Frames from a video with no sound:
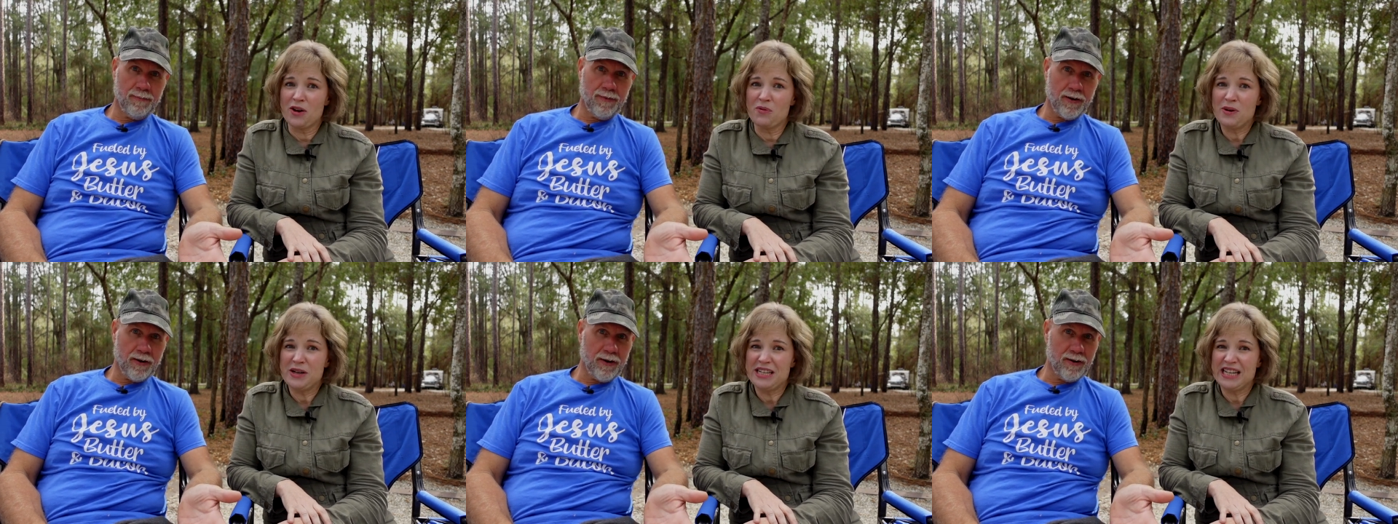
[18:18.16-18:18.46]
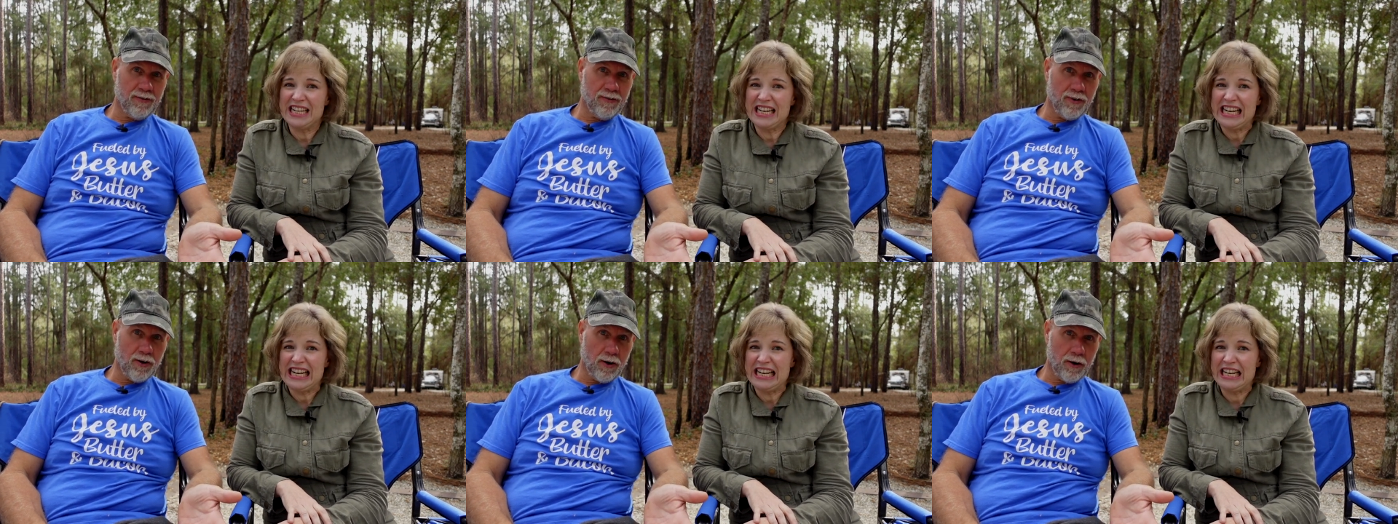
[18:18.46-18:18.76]
Speaker 1: I'm very we
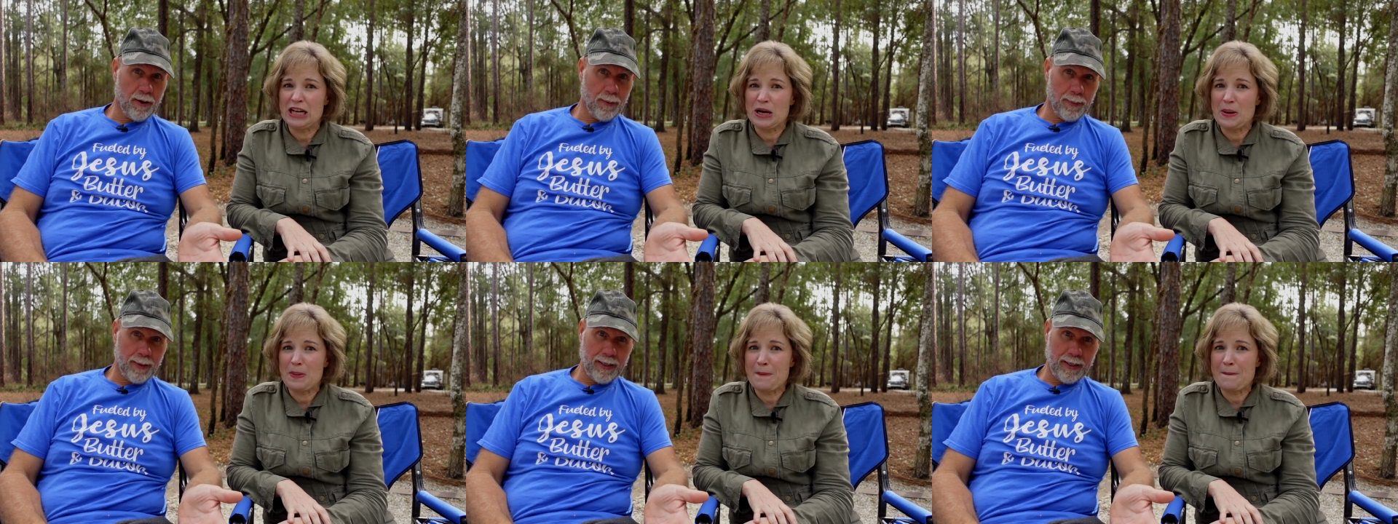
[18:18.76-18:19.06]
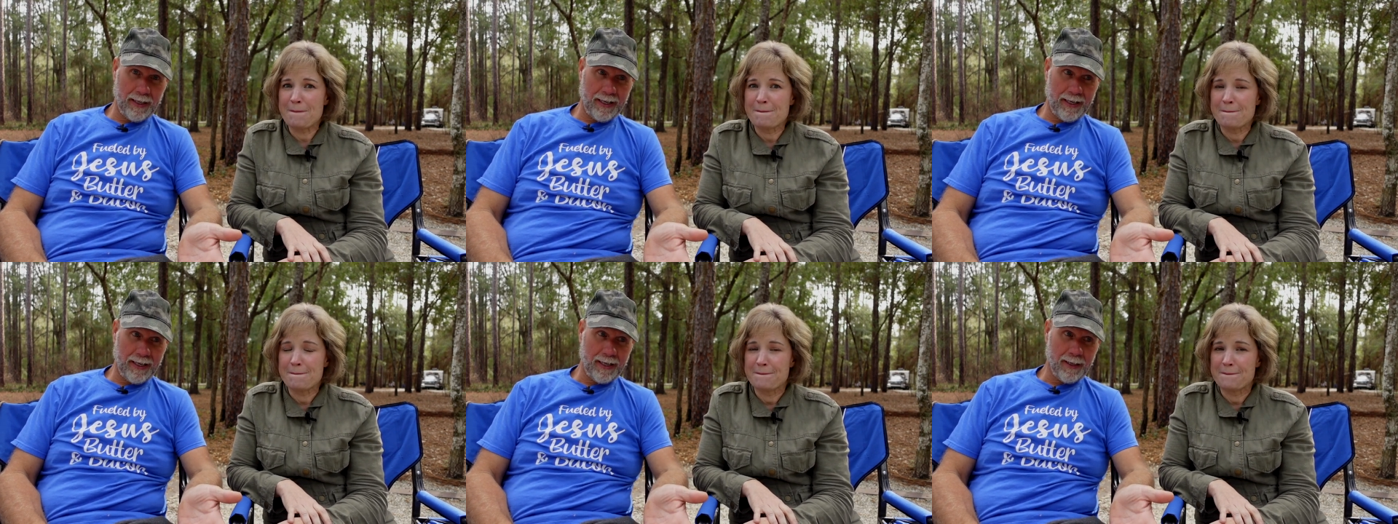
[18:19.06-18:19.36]
sorry we
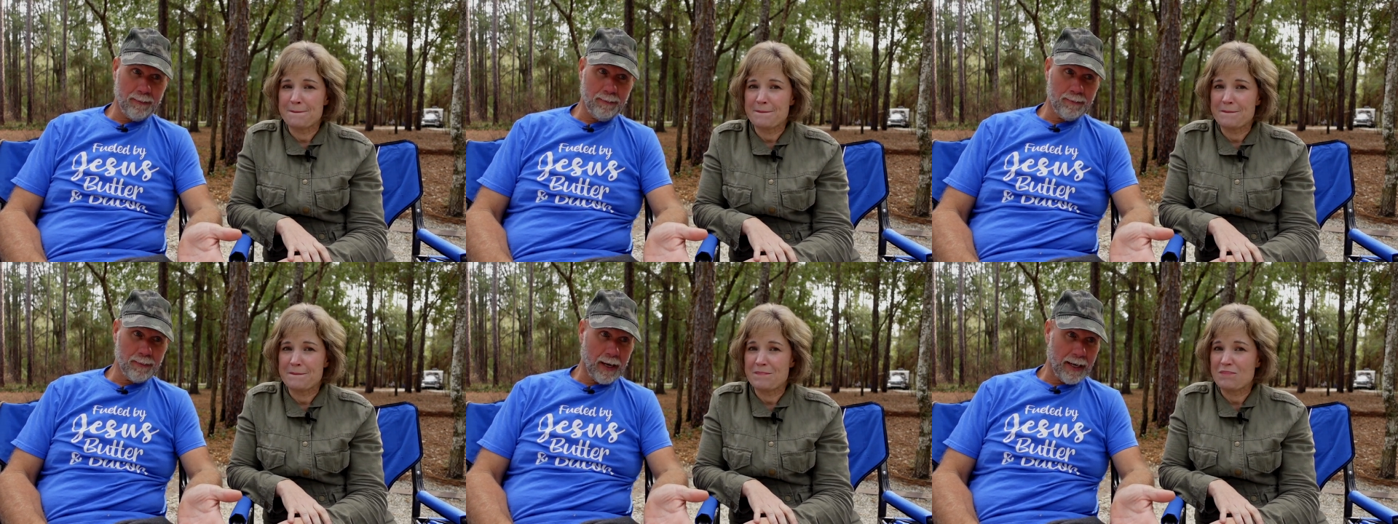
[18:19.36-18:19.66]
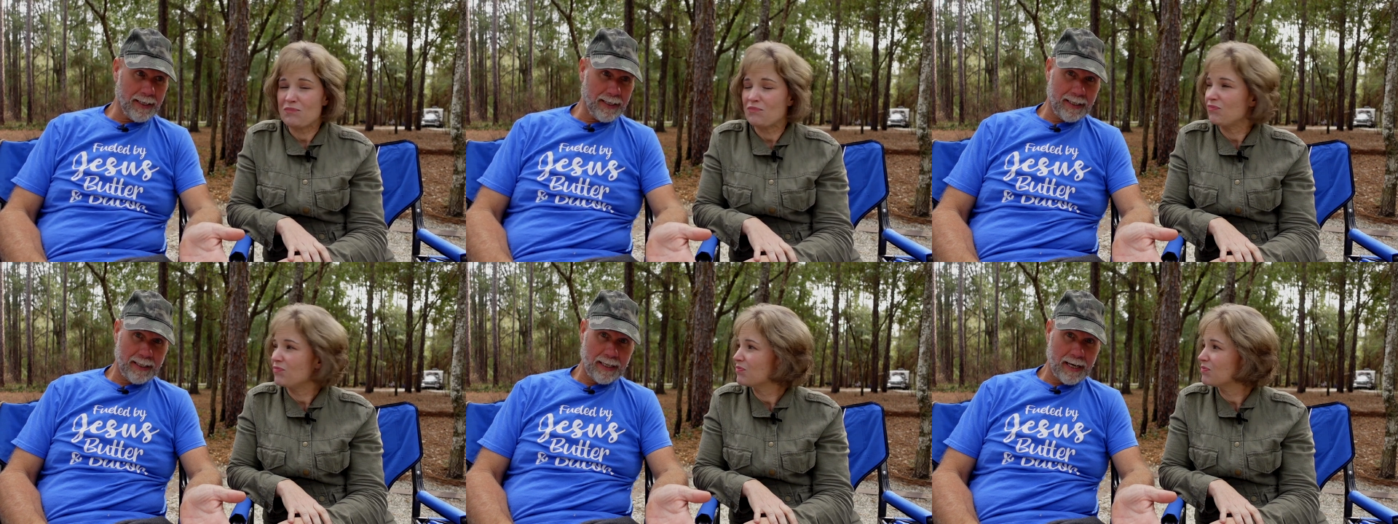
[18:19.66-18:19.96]
didn't eat them. I
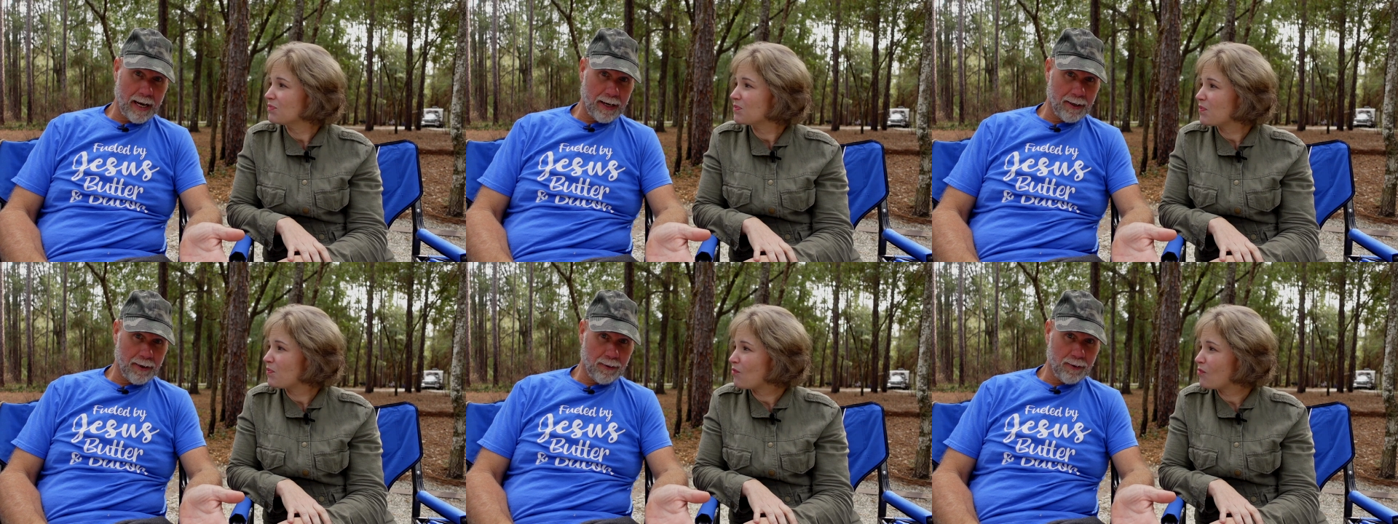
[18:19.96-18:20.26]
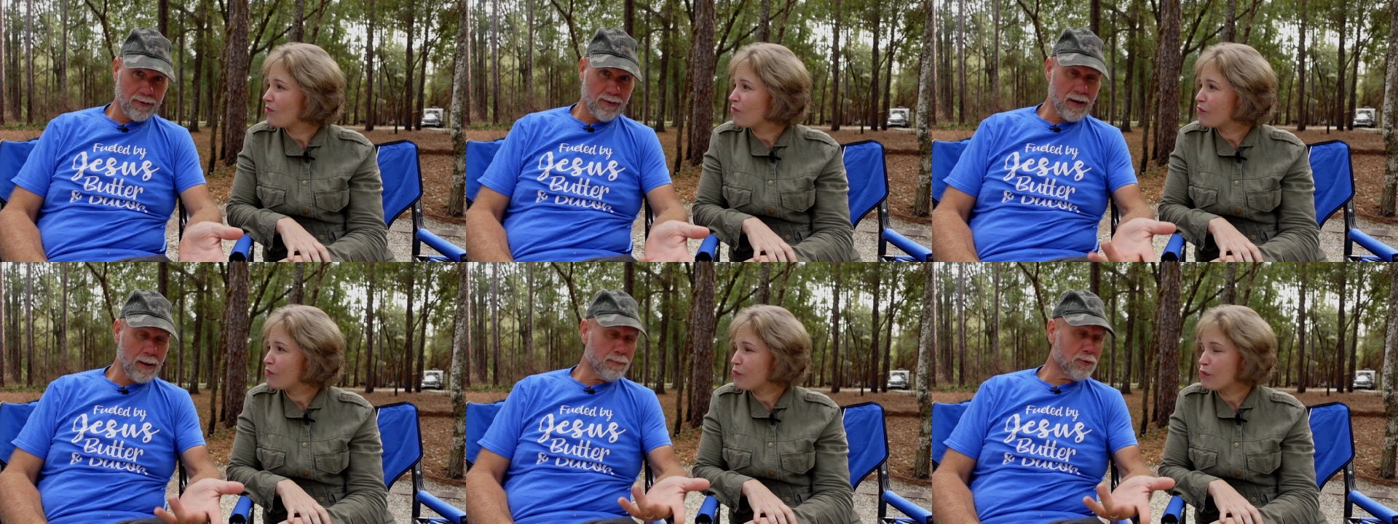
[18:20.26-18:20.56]
did not
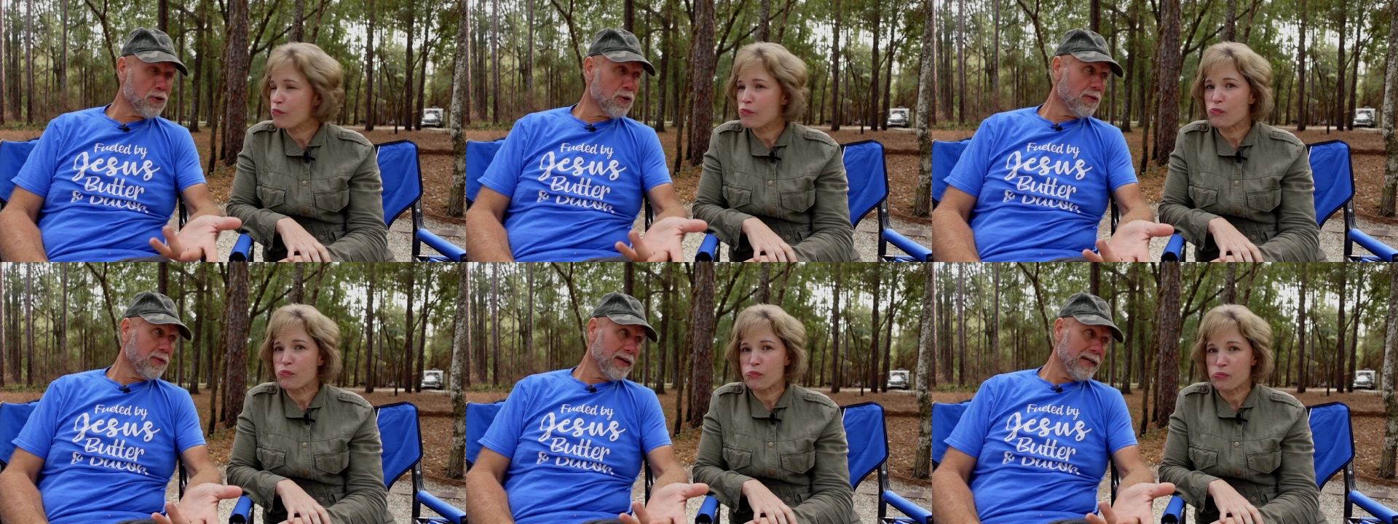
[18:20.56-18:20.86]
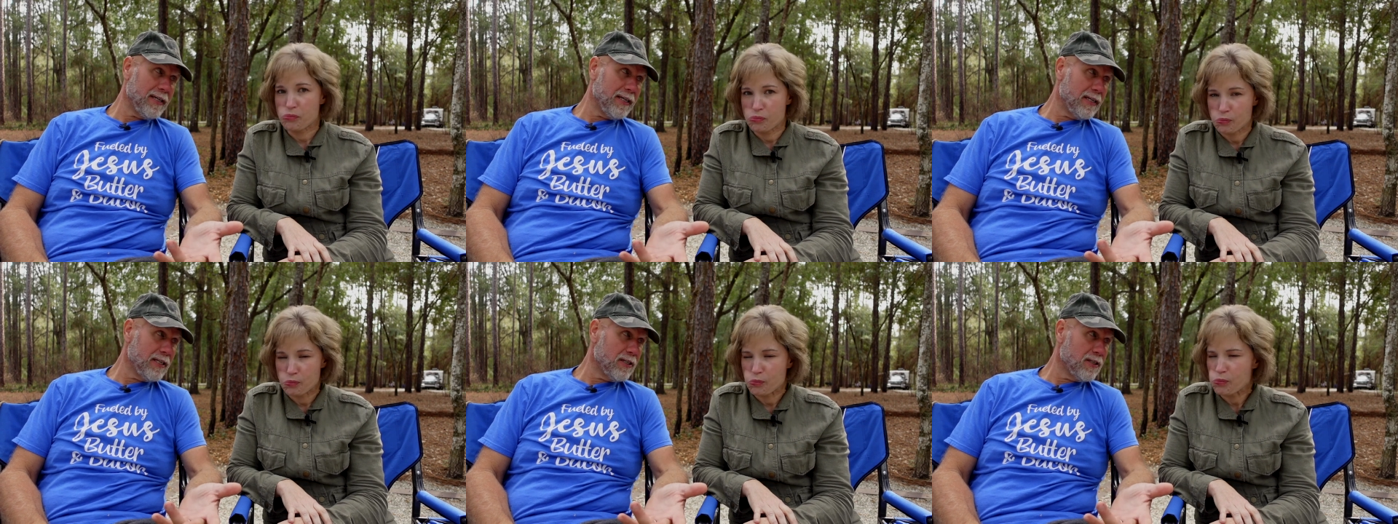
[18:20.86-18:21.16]
notice it. I'm sure they
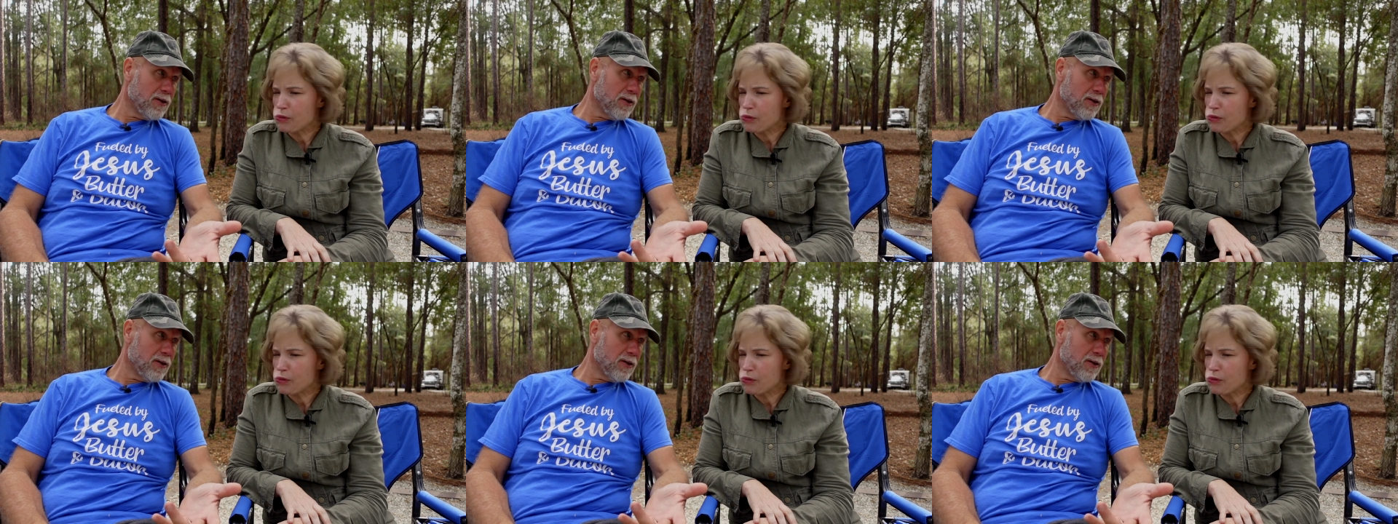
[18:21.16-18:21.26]
didn't